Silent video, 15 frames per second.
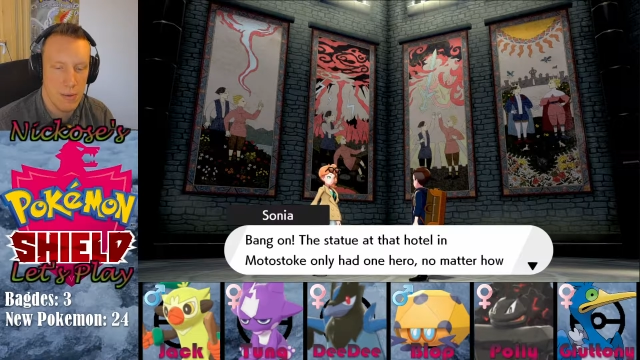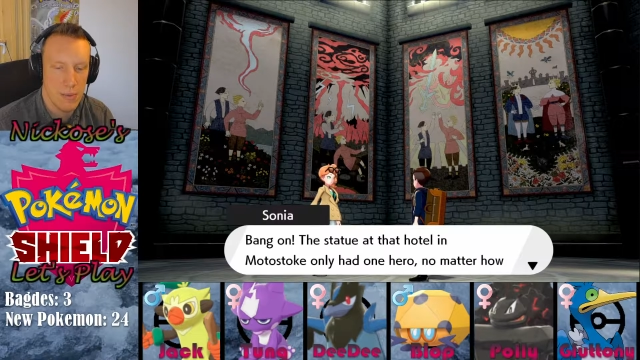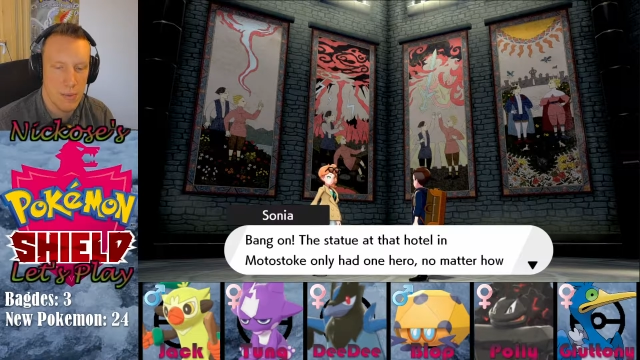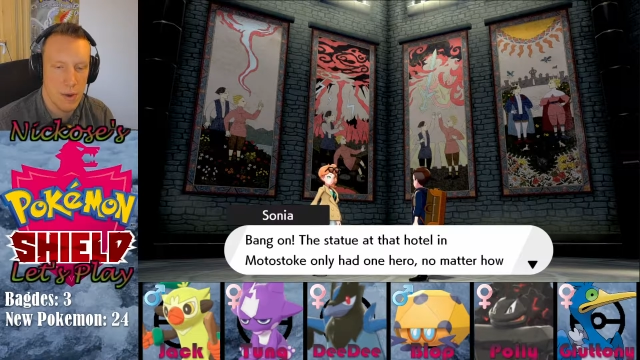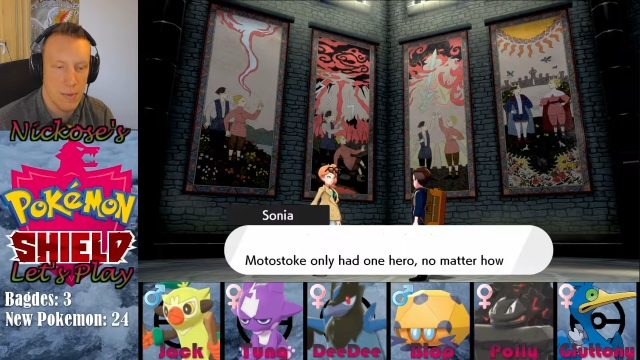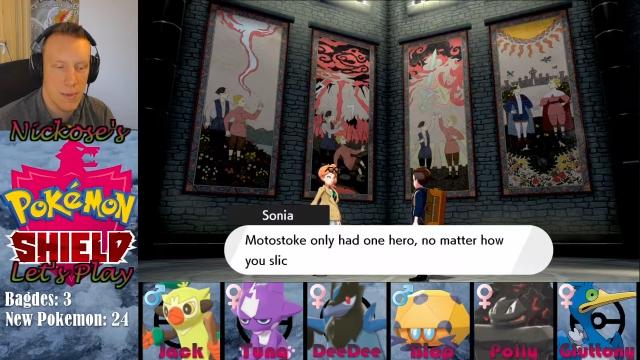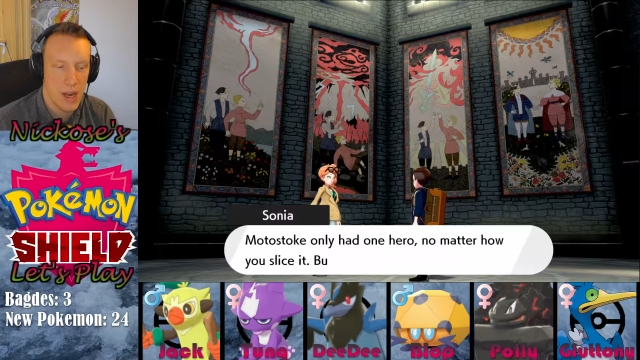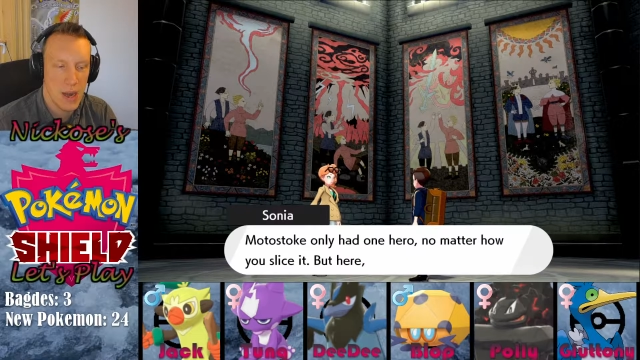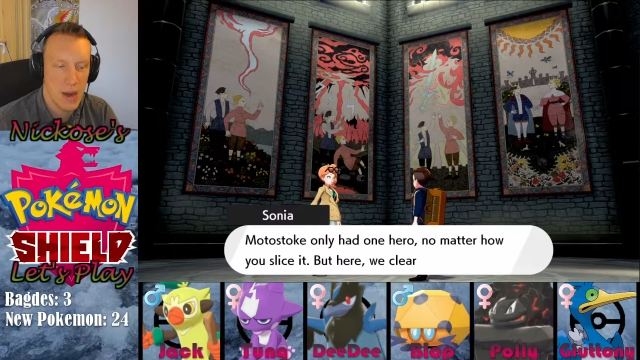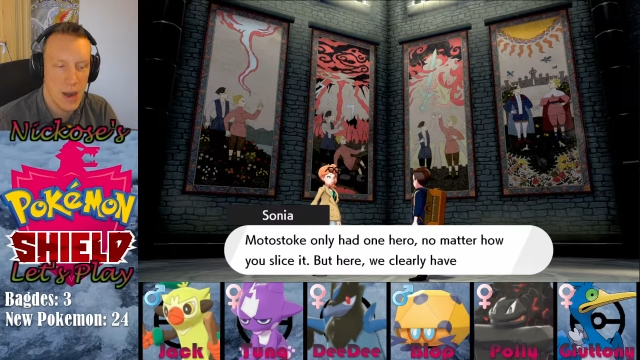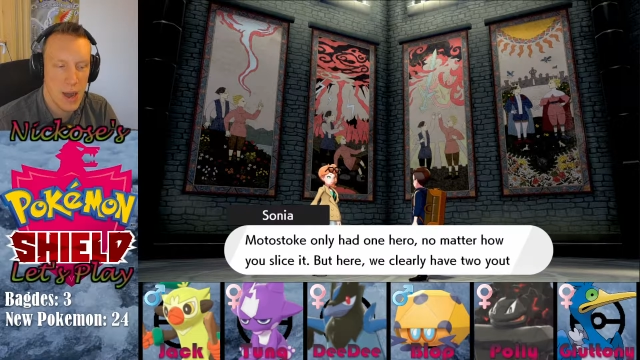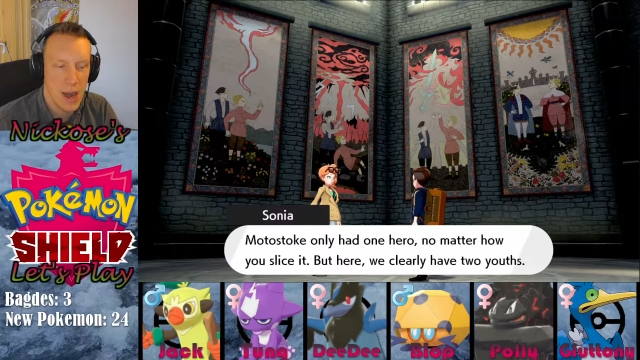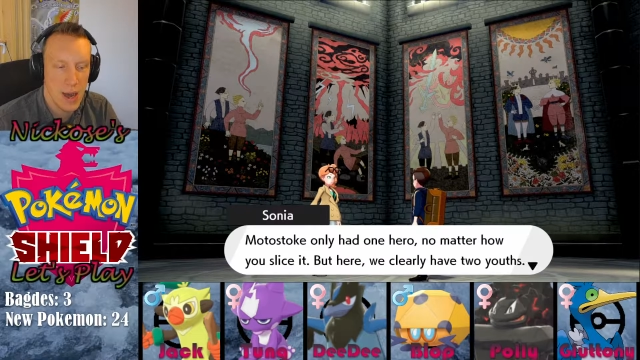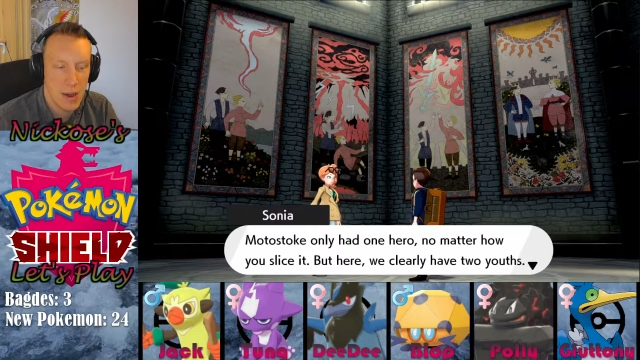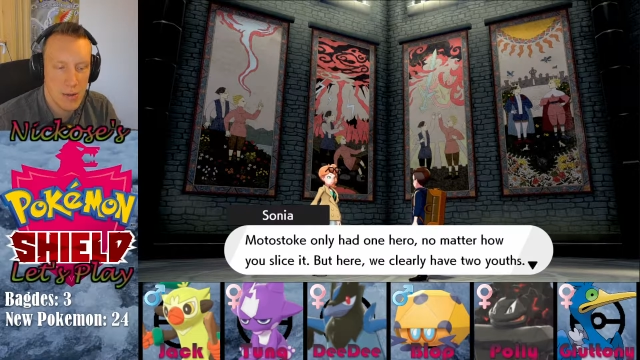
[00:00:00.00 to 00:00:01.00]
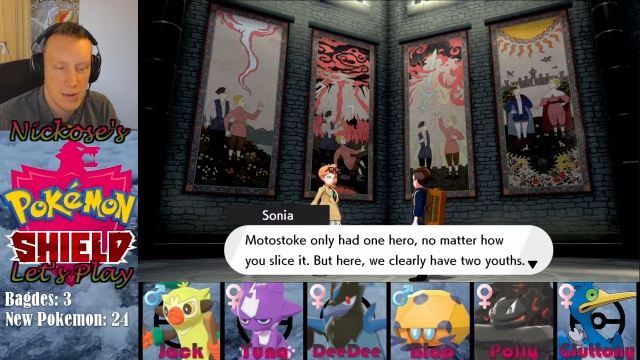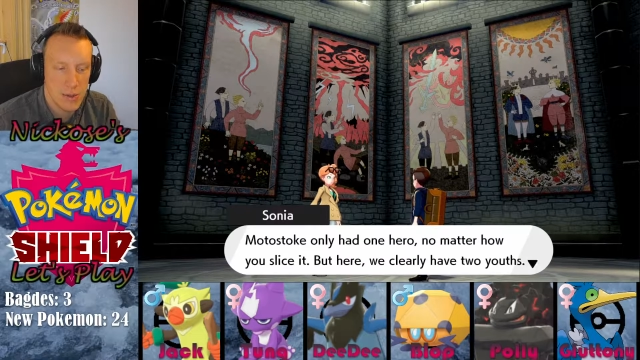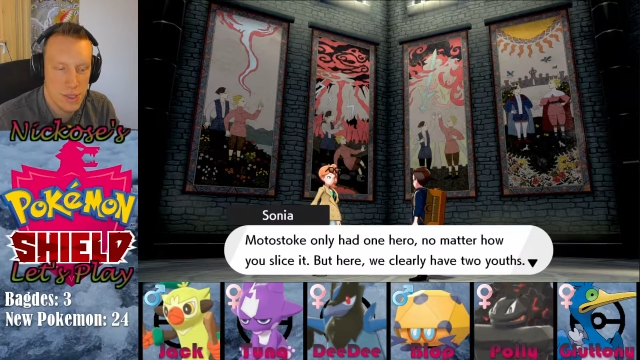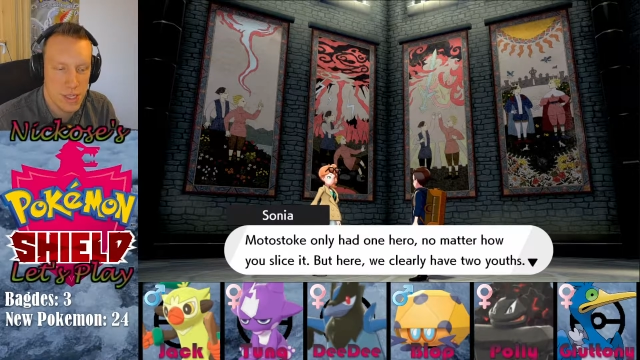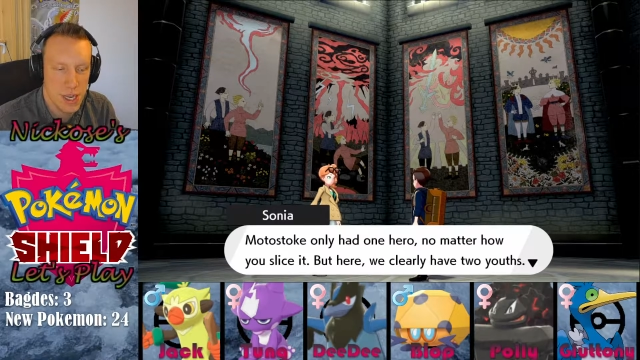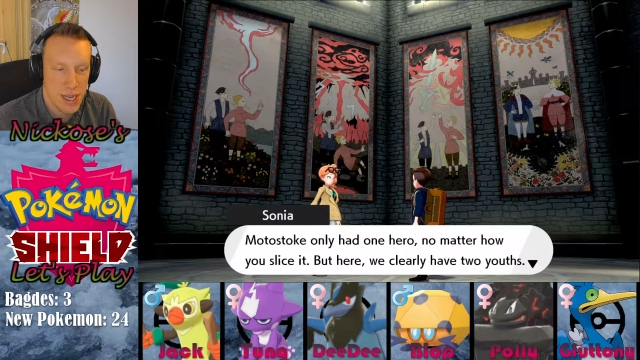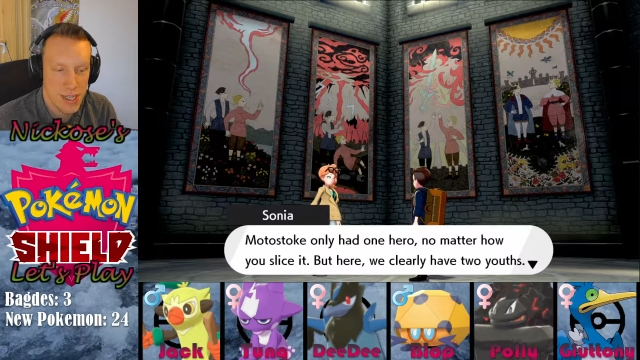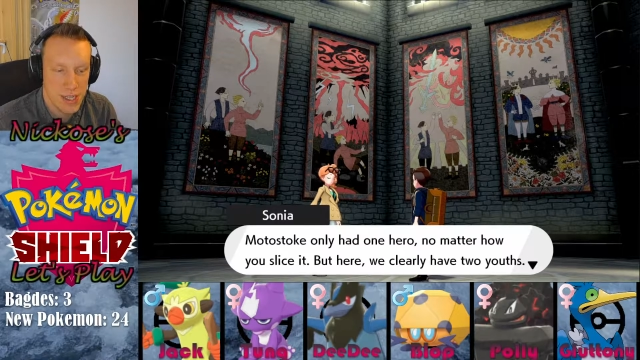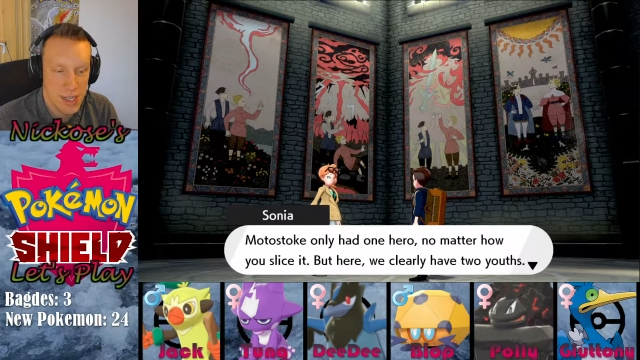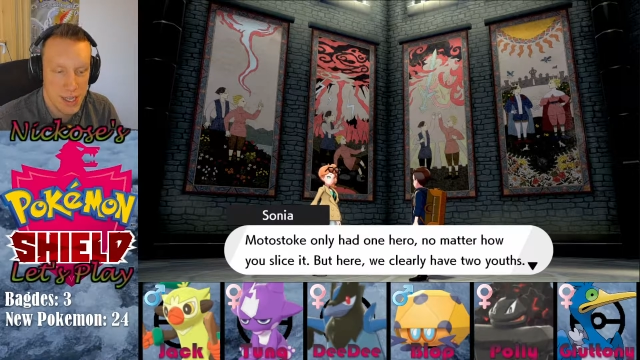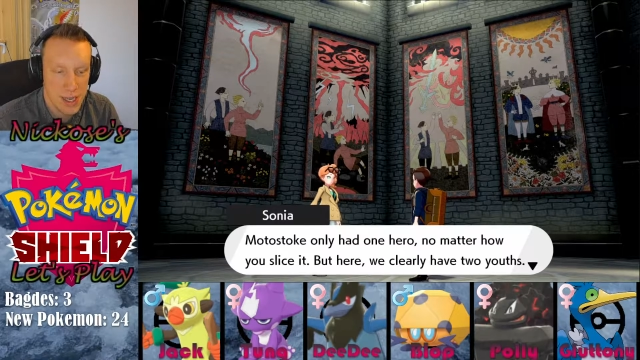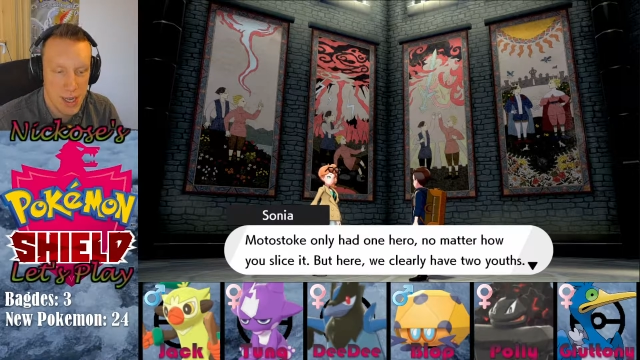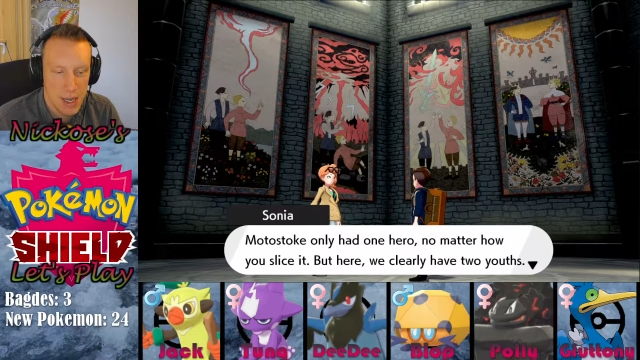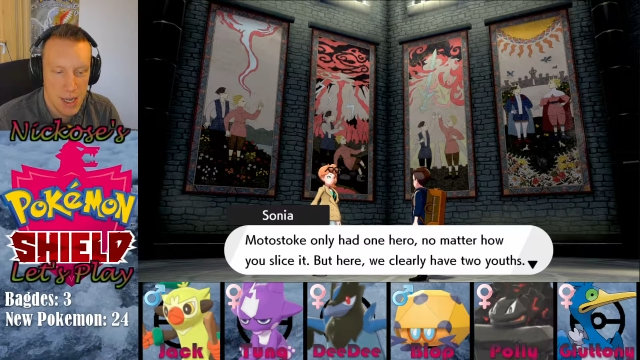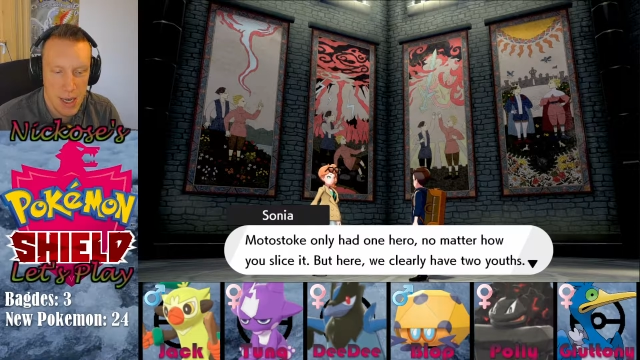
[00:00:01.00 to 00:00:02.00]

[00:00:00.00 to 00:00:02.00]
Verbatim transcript: no matter how you slice it.